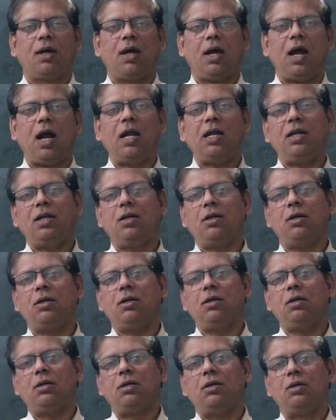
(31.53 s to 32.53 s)
and
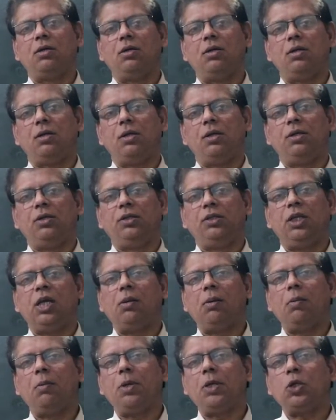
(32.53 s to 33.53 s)
there
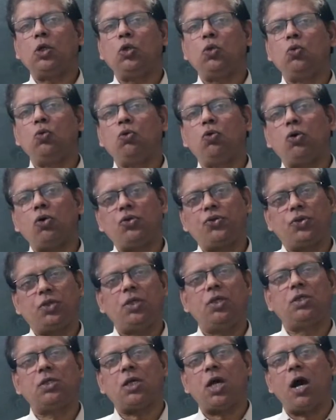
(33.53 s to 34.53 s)
will be two
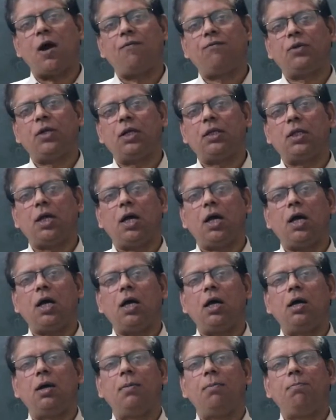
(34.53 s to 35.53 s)
questions after
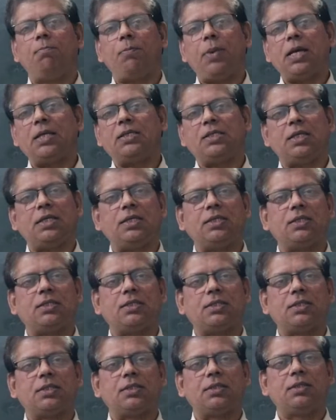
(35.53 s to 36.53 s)
the
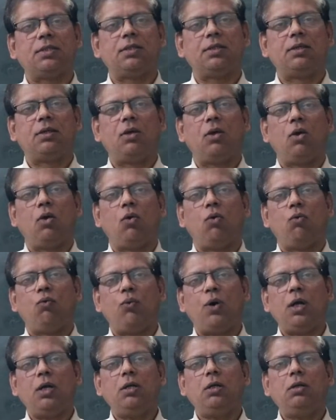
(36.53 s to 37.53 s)
passage.
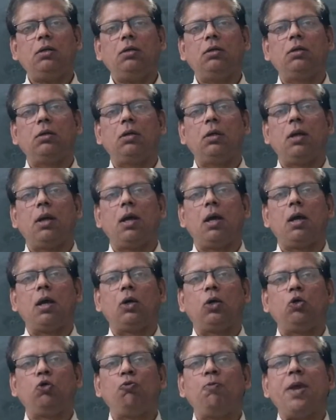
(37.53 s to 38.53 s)
One,
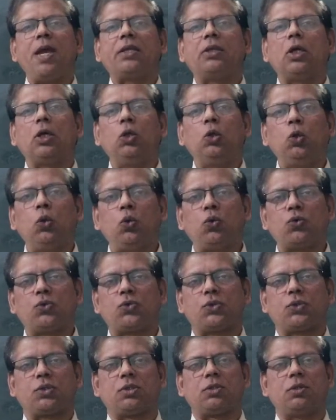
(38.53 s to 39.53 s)
to make the
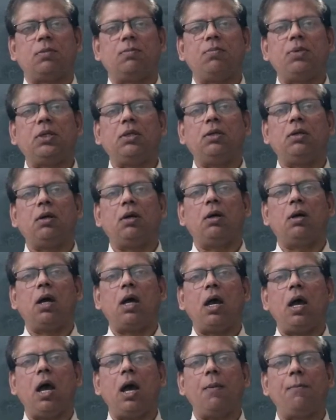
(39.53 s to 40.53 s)
notes with
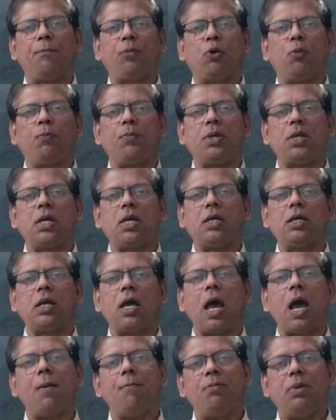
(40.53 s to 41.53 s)

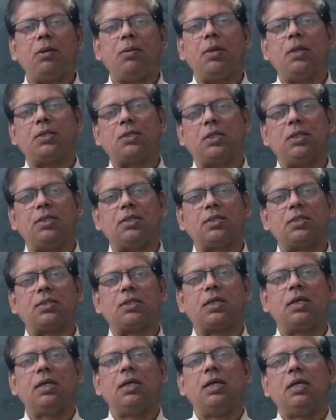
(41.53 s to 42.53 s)
appropriate
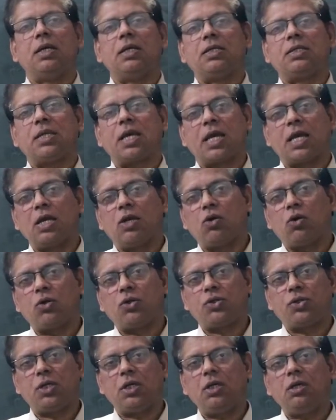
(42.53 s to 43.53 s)
abbreviations. Second
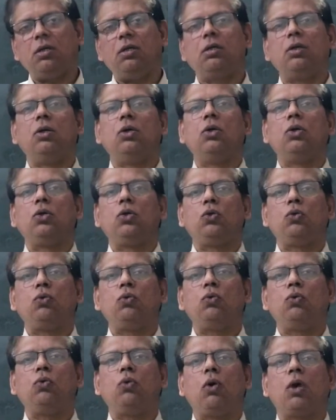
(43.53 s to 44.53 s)
question,
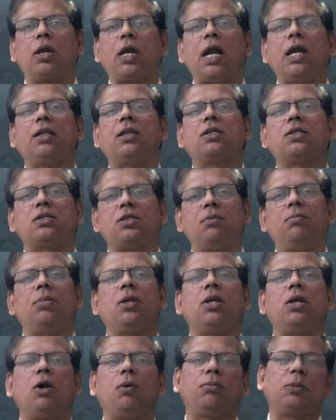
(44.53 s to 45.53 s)
to write the
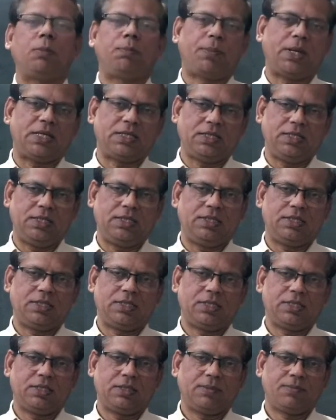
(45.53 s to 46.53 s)
summary of the
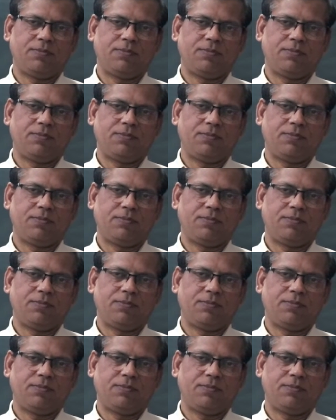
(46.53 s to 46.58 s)
passage.